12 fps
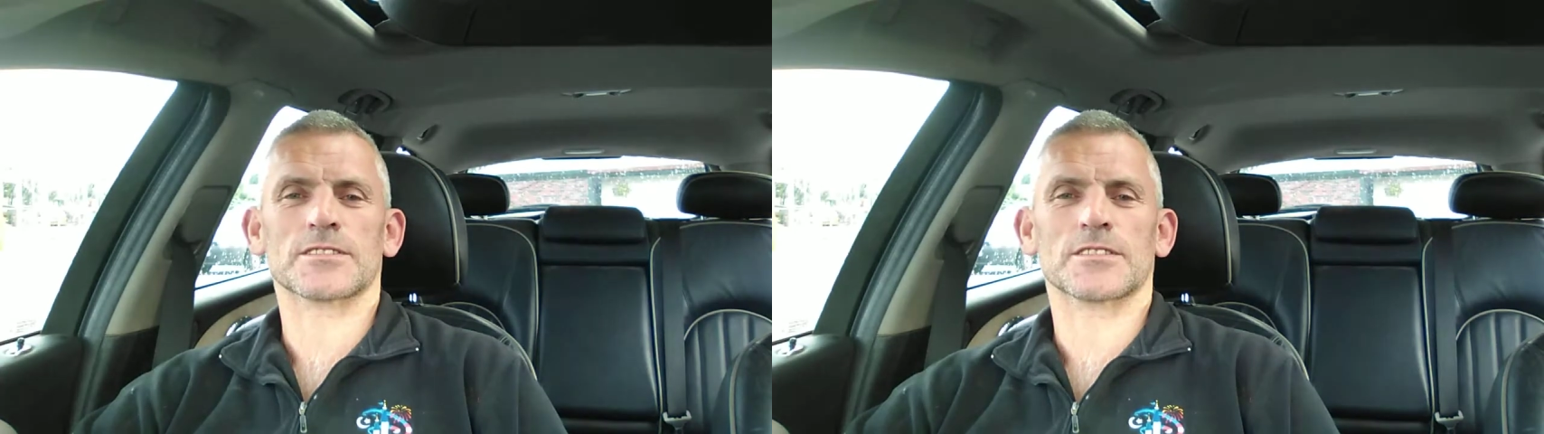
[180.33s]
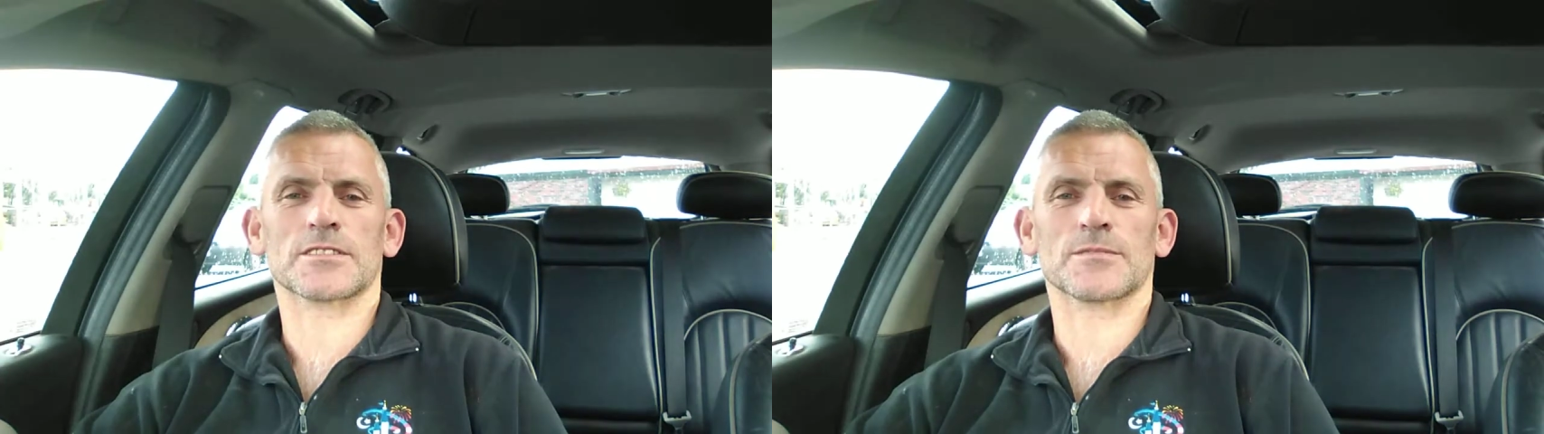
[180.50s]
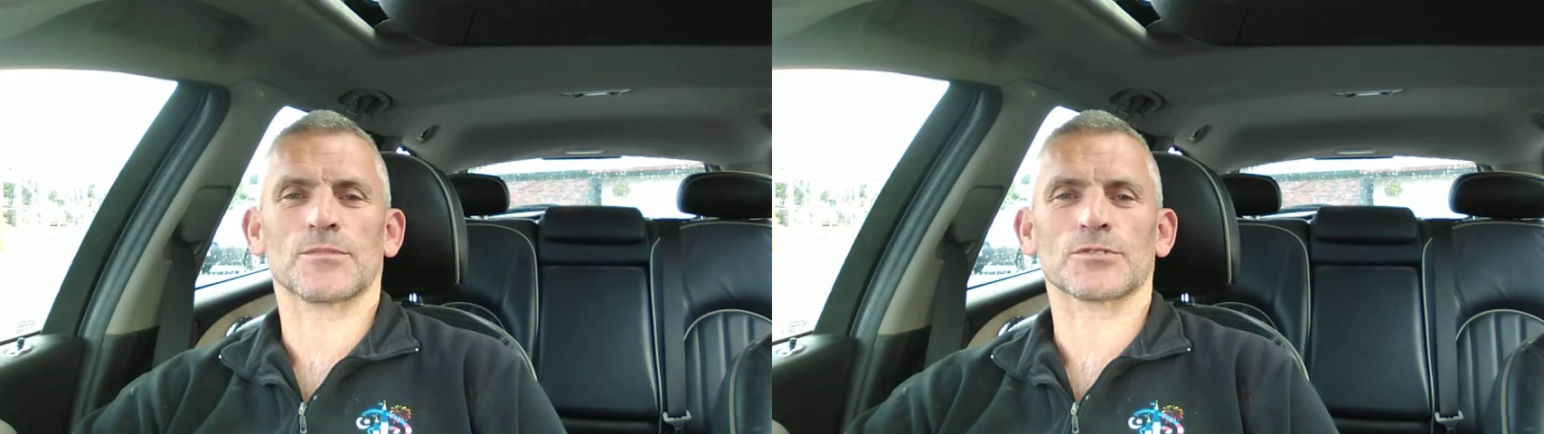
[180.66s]

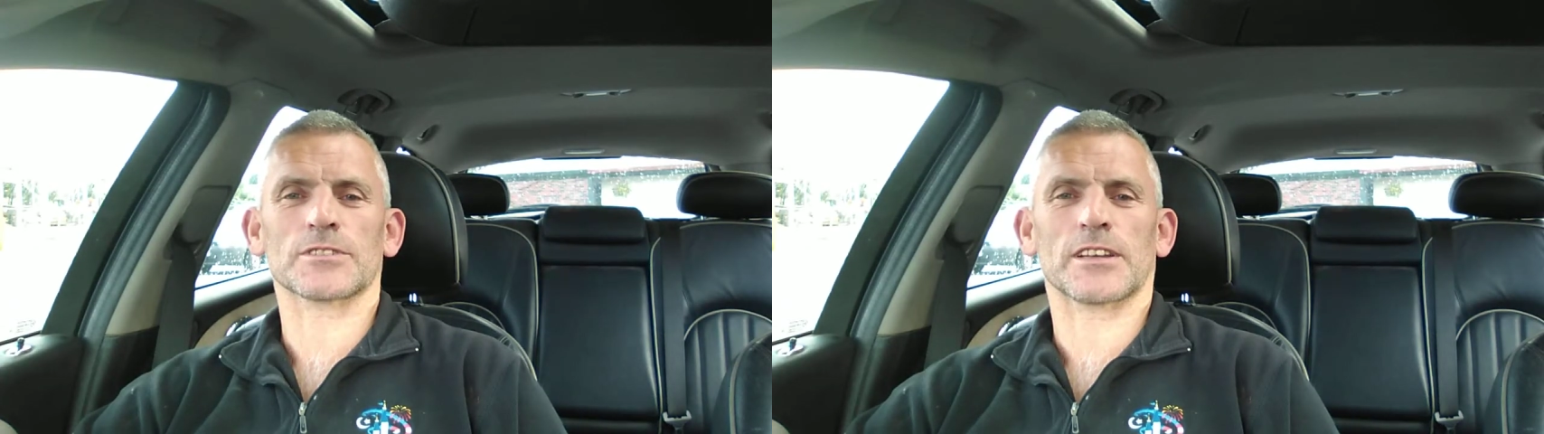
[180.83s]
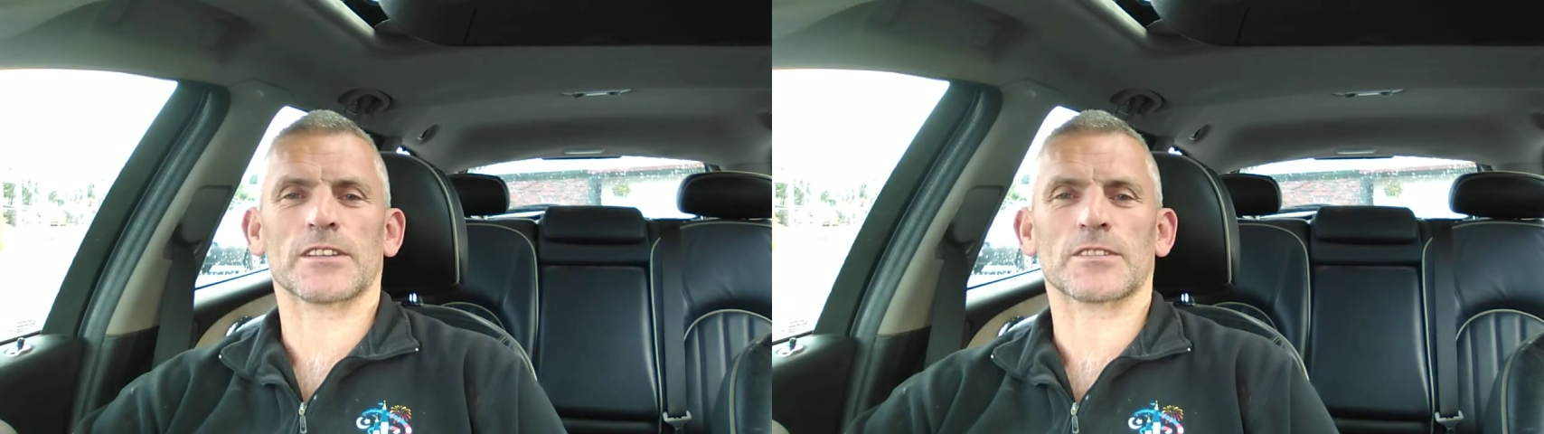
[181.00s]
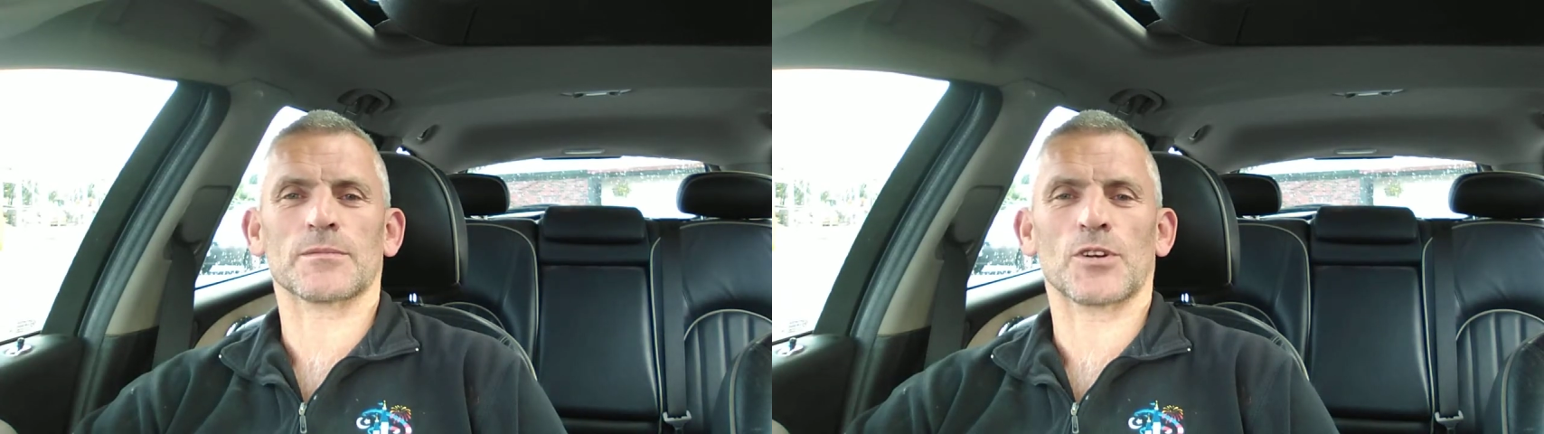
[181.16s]
system all
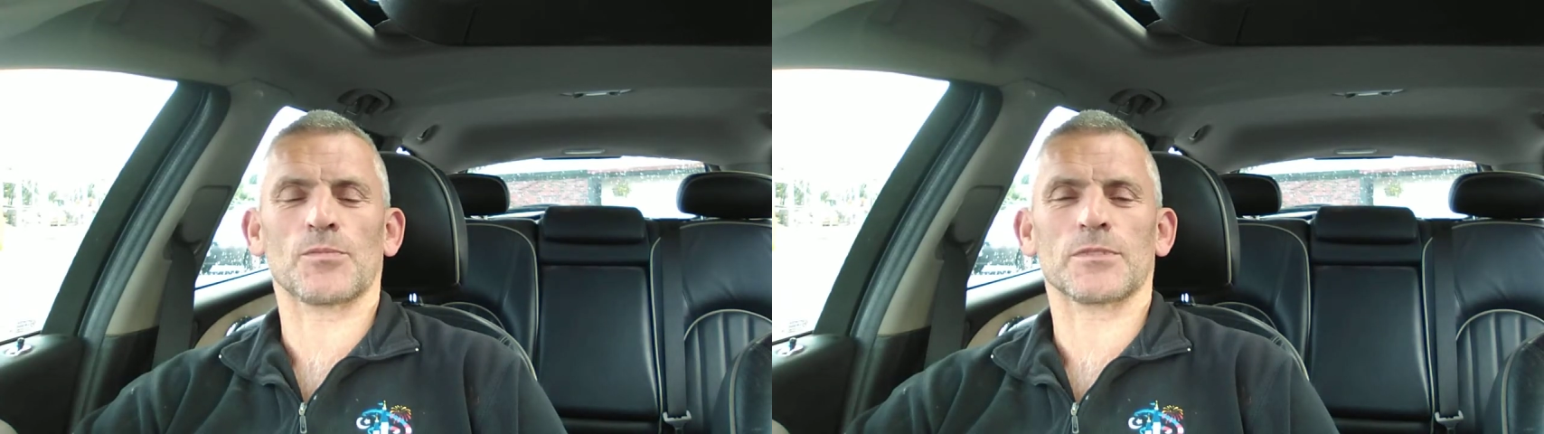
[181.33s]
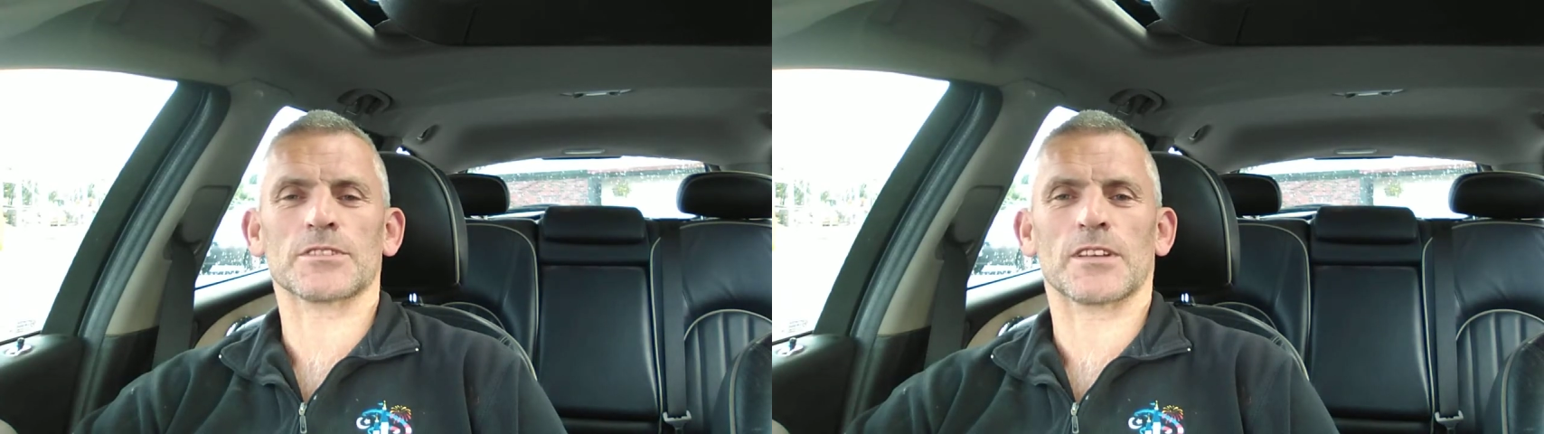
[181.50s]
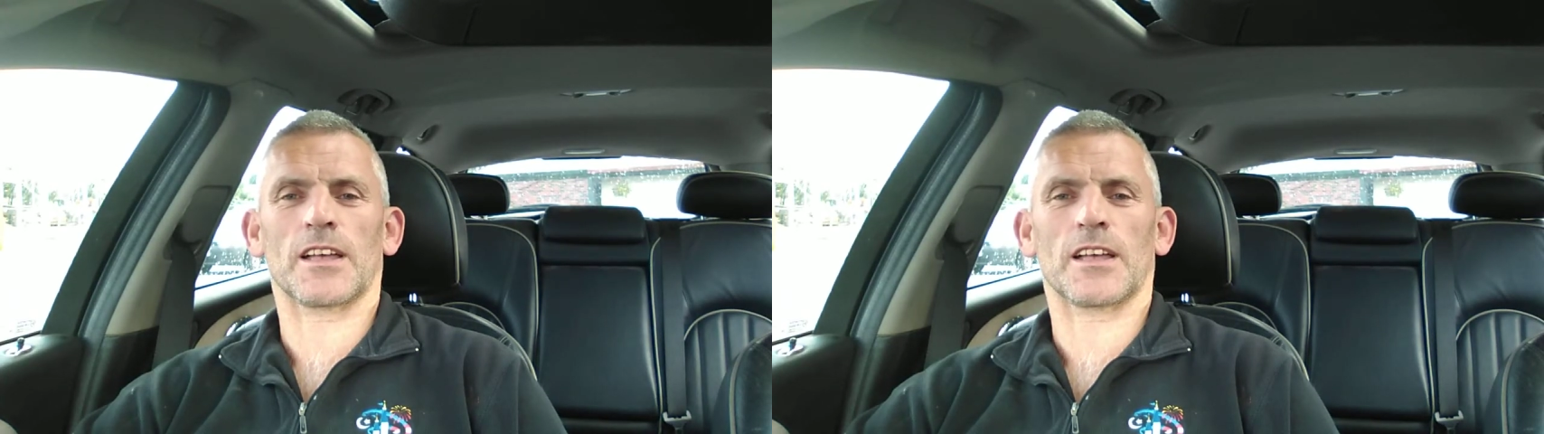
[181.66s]
together at the moment,